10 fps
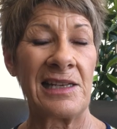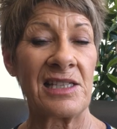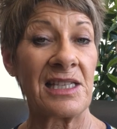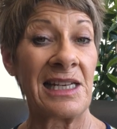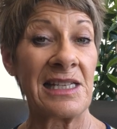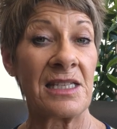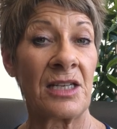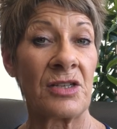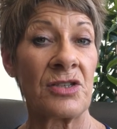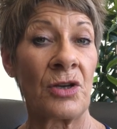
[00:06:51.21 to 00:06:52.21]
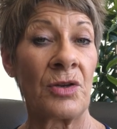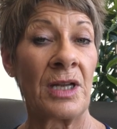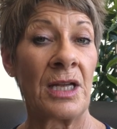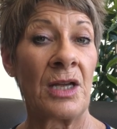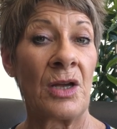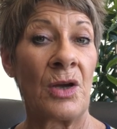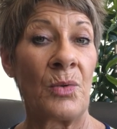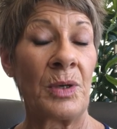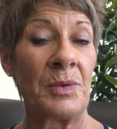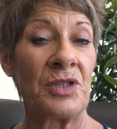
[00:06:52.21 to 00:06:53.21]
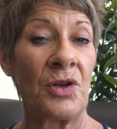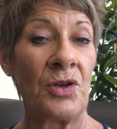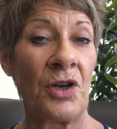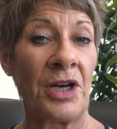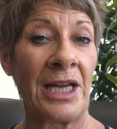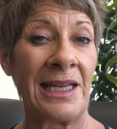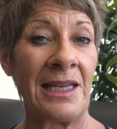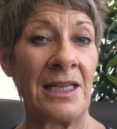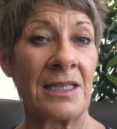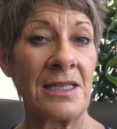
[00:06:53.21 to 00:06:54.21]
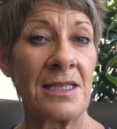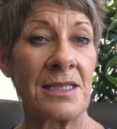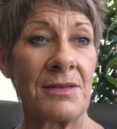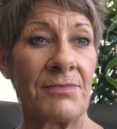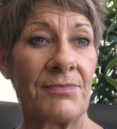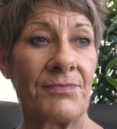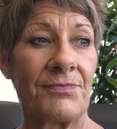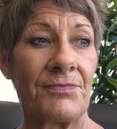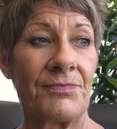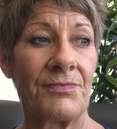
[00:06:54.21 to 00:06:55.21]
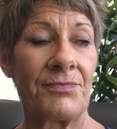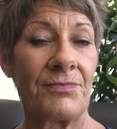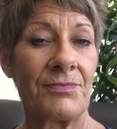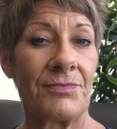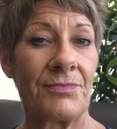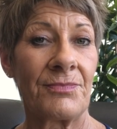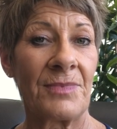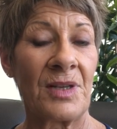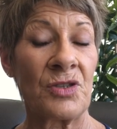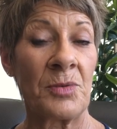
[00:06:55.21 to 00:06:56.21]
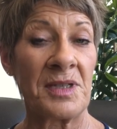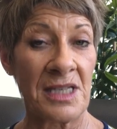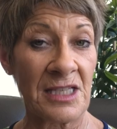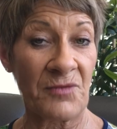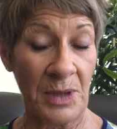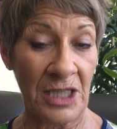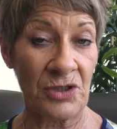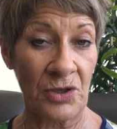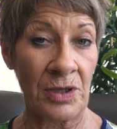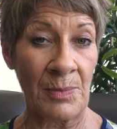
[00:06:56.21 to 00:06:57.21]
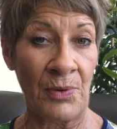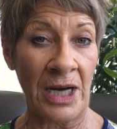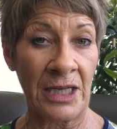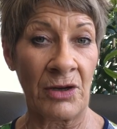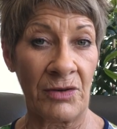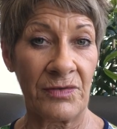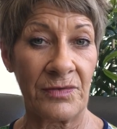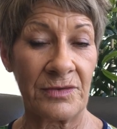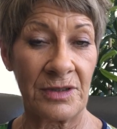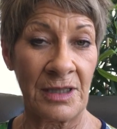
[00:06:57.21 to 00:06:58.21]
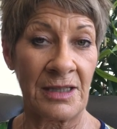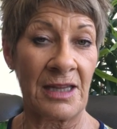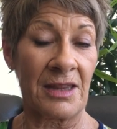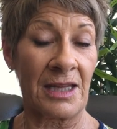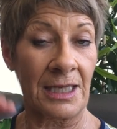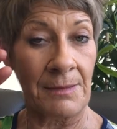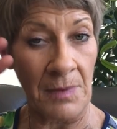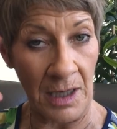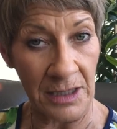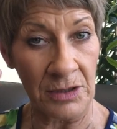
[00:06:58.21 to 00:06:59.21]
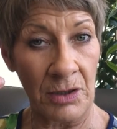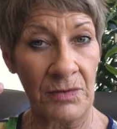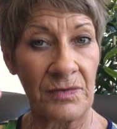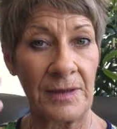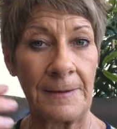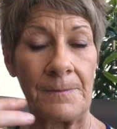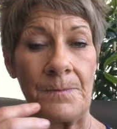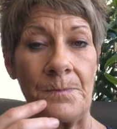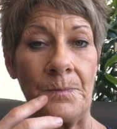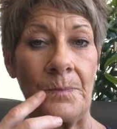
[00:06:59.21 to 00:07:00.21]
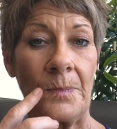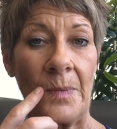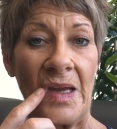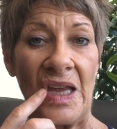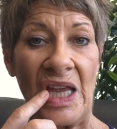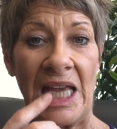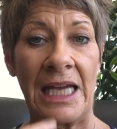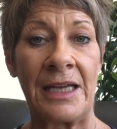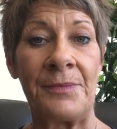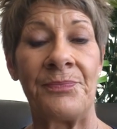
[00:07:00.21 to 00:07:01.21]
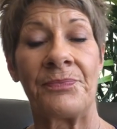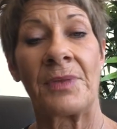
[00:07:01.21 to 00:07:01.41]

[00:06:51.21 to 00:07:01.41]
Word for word: Listen. listen. So when we turn on our ears, it's almost as if we can turn the brain off, the, the thinking mind off. Okay?